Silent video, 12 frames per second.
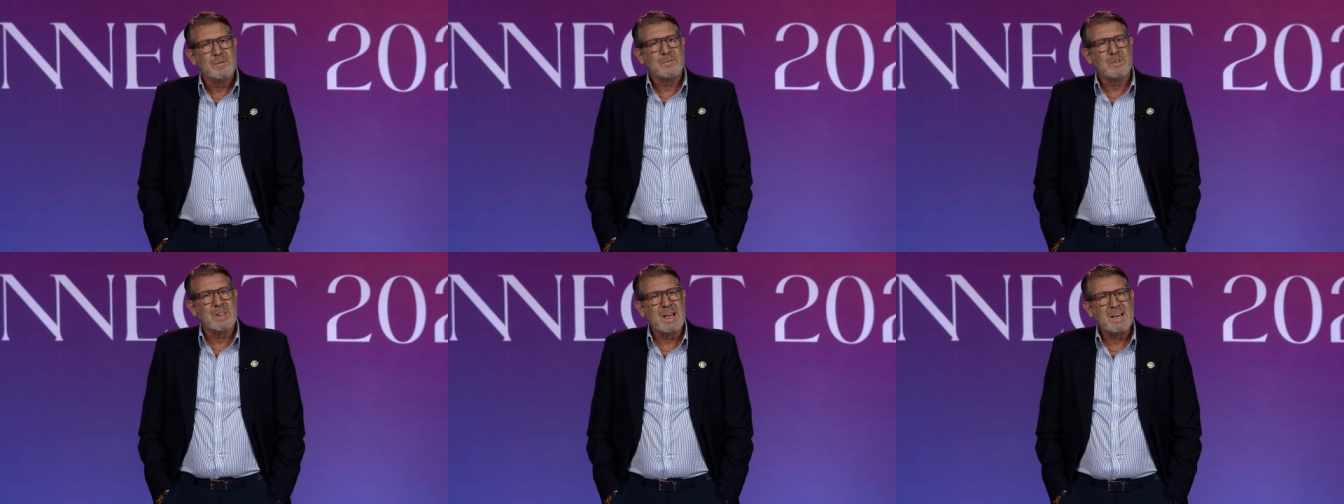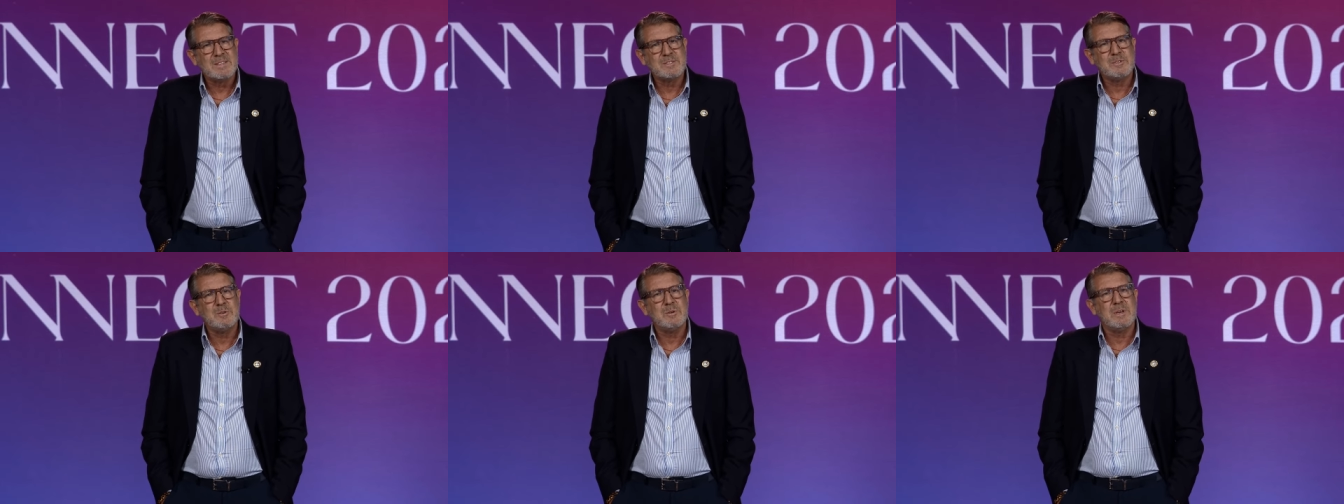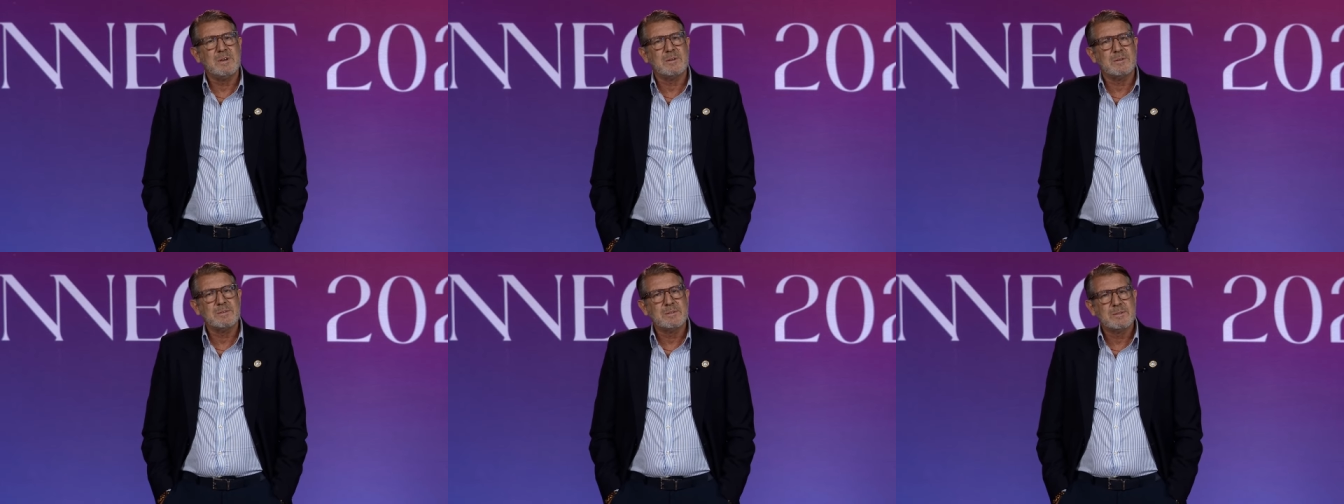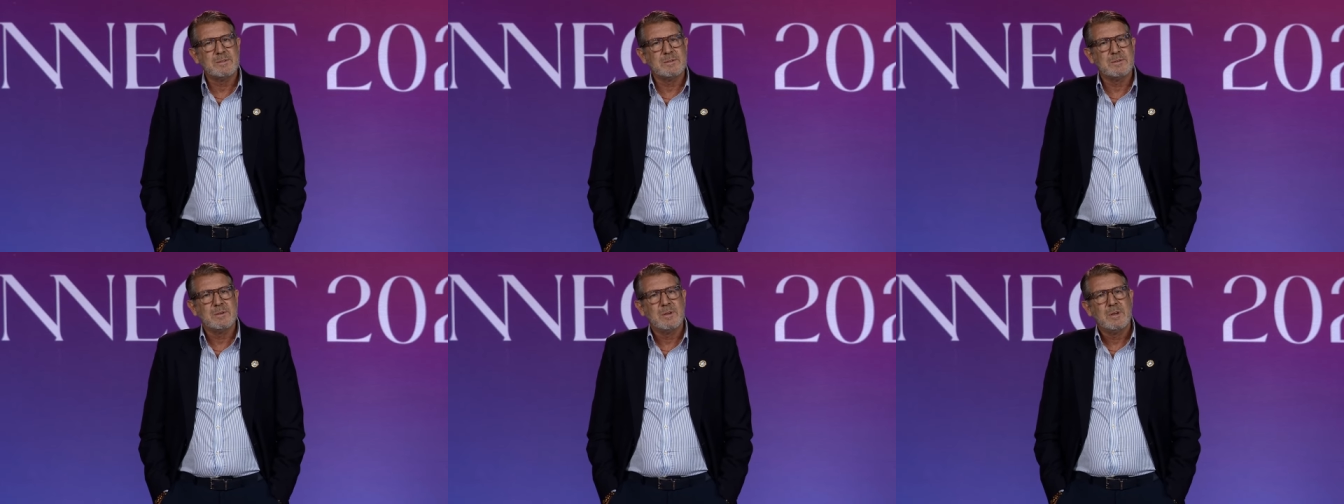For the last two years,
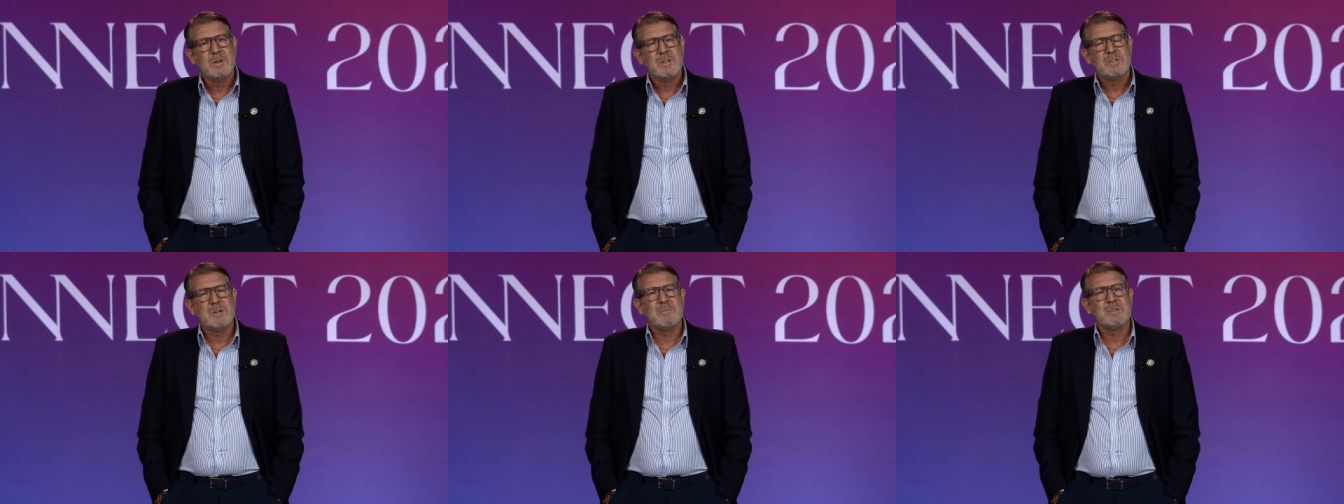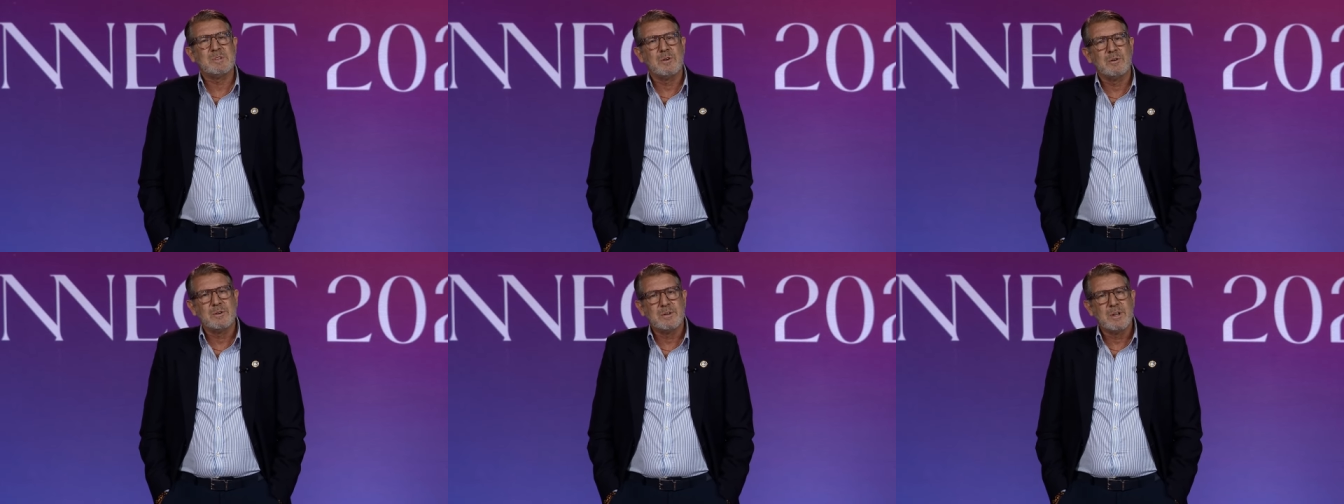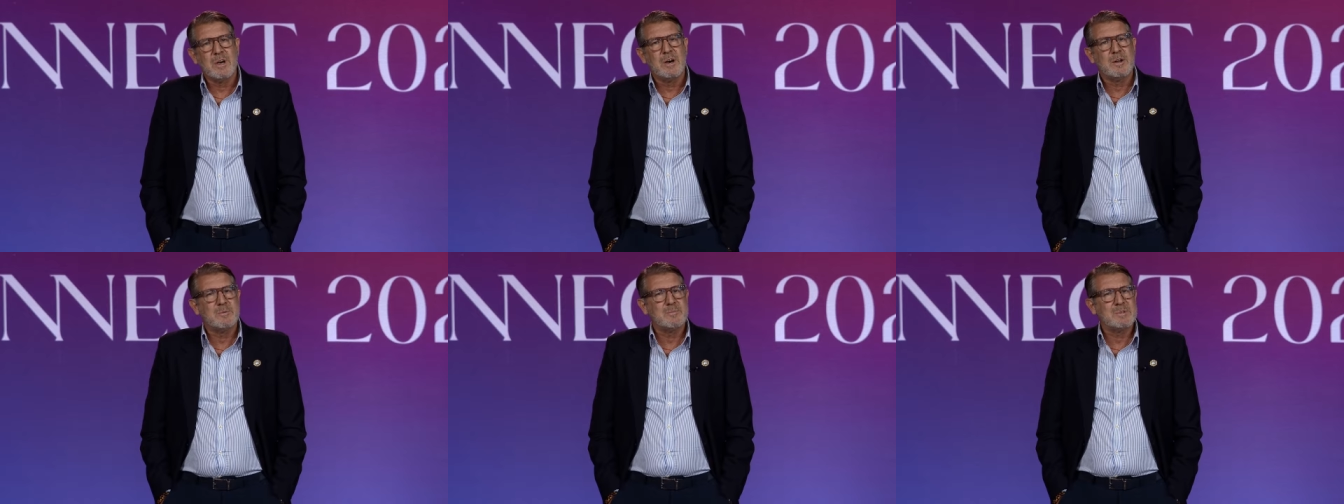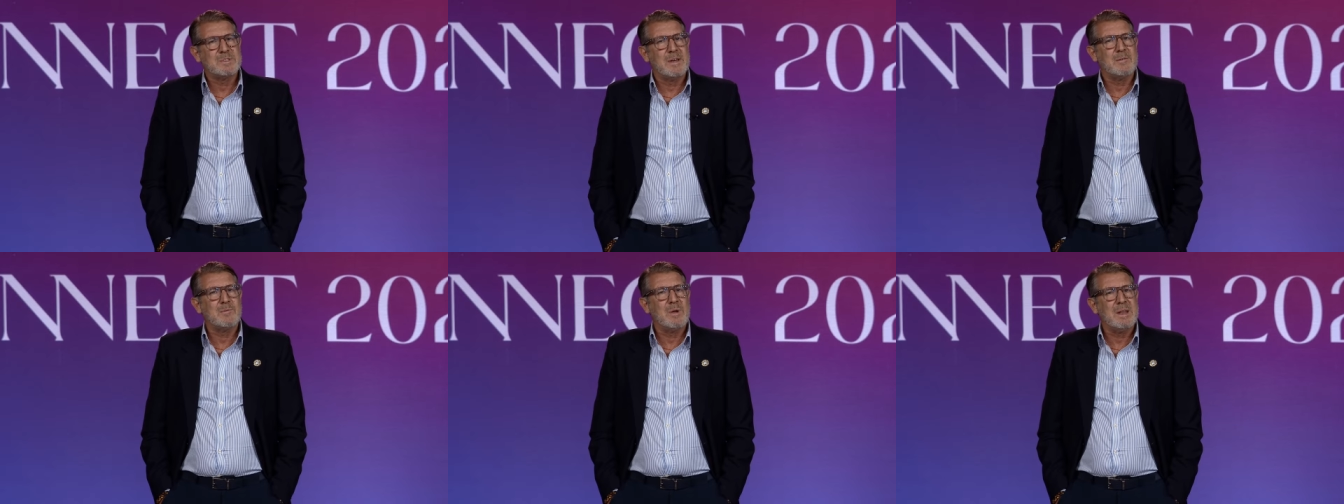GEM has earned a
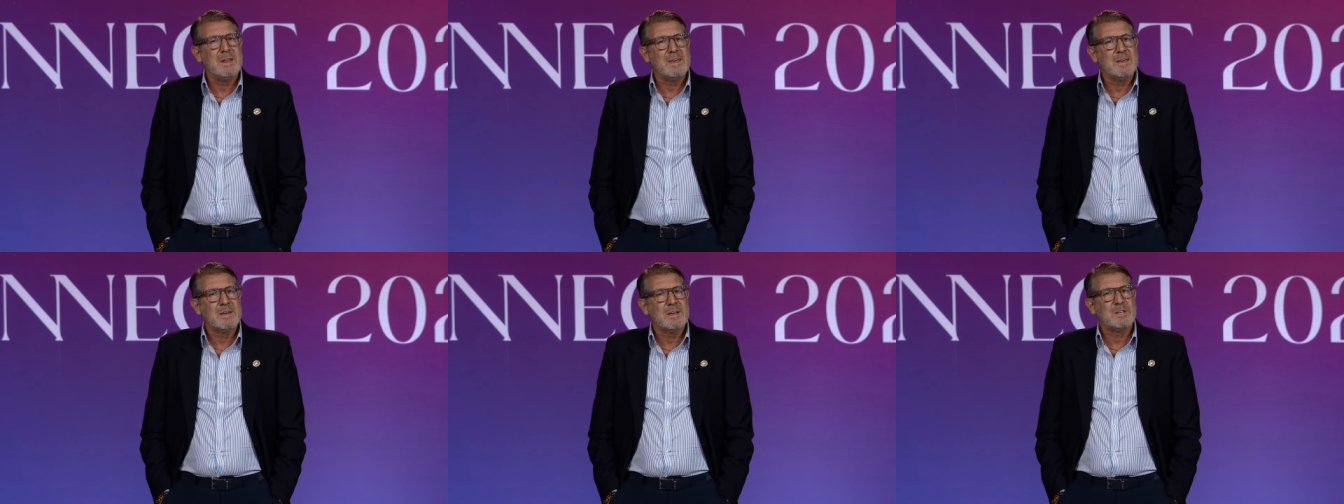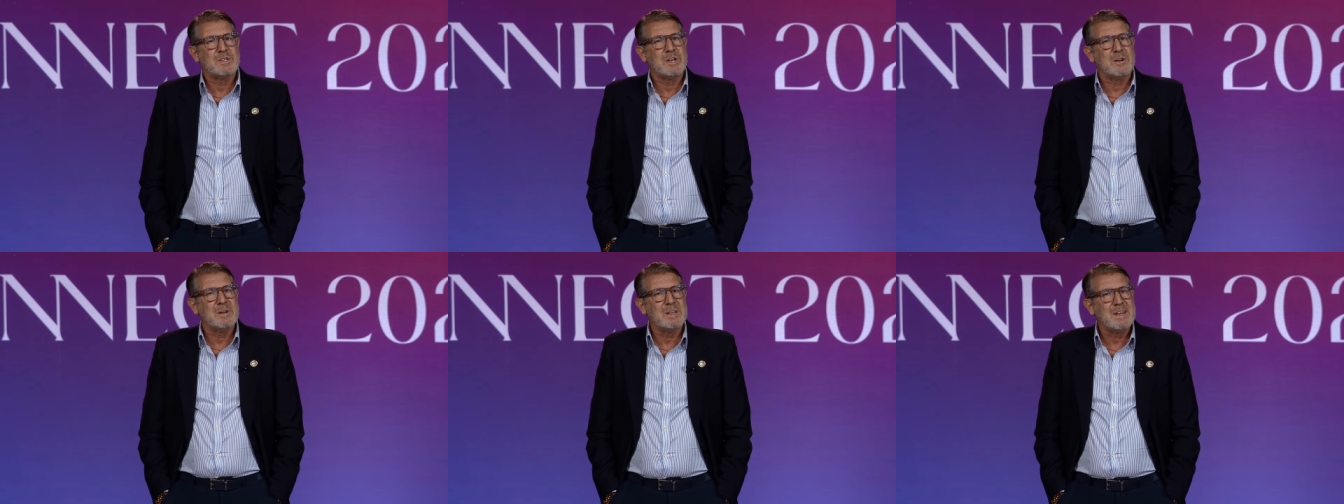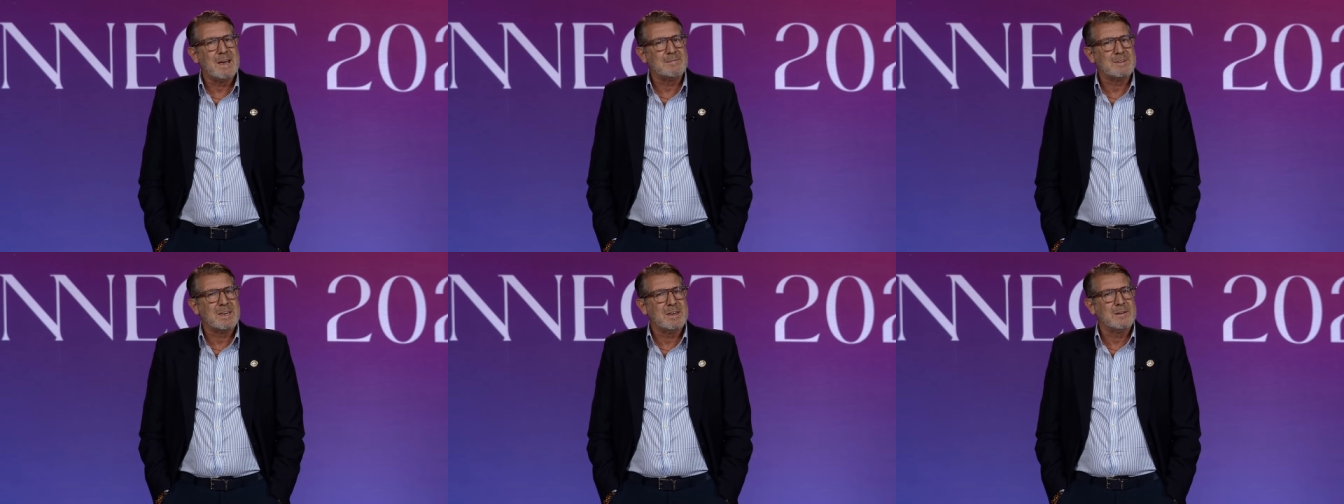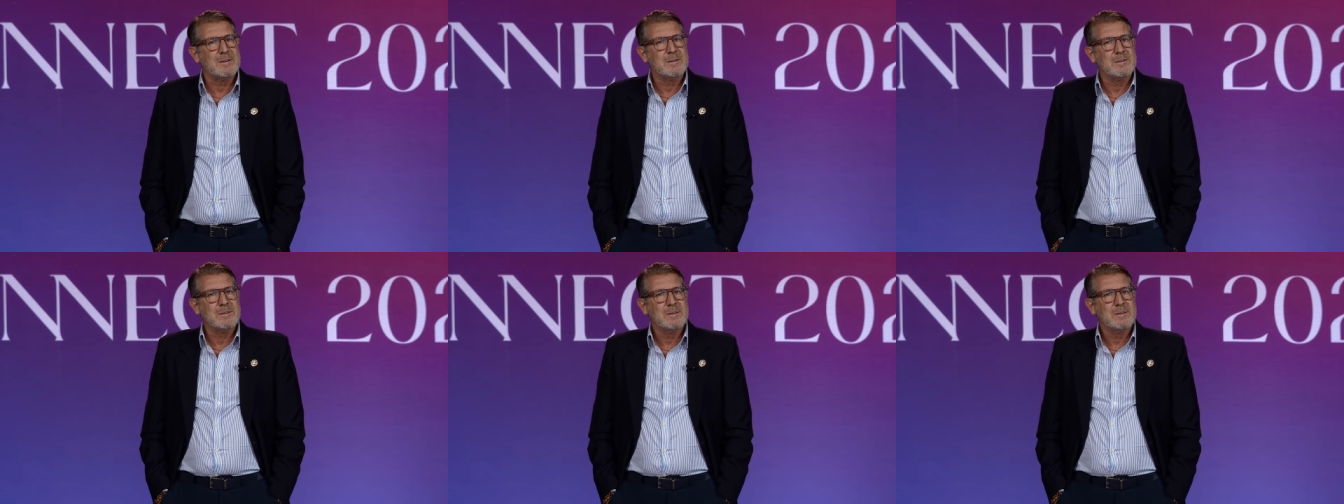100% rating at Charity Navigator,